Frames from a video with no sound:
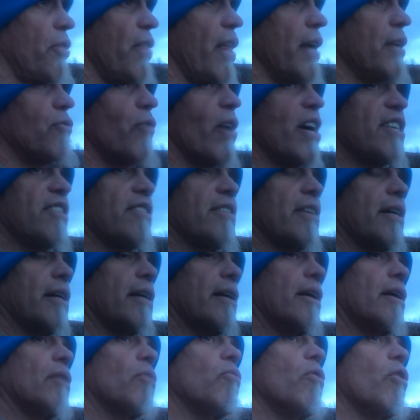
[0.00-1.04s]
they'd raise the
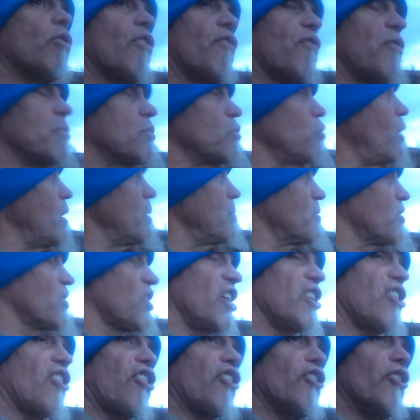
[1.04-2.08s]
quota from
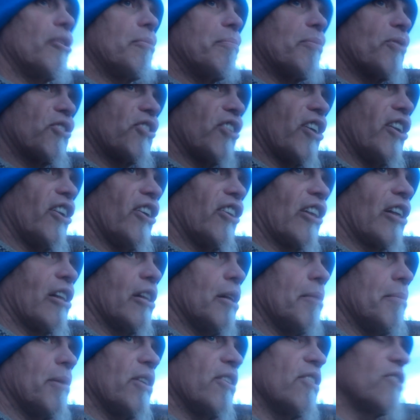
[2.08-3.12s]
20% to 30% on the
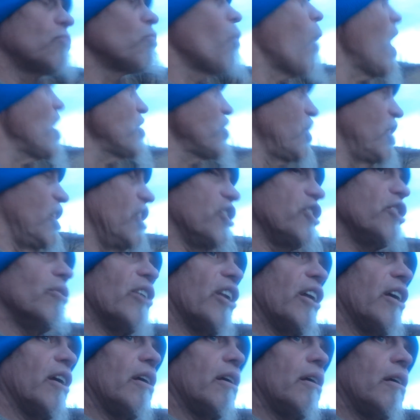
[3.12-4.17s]
Columbia. This is Washington
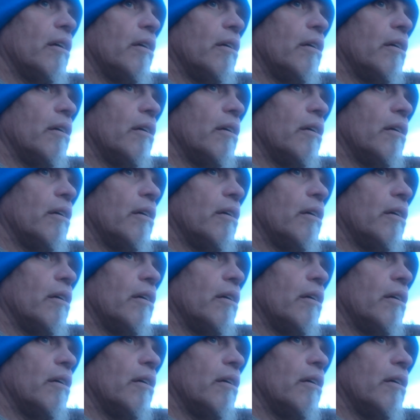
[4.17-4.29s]
doing it.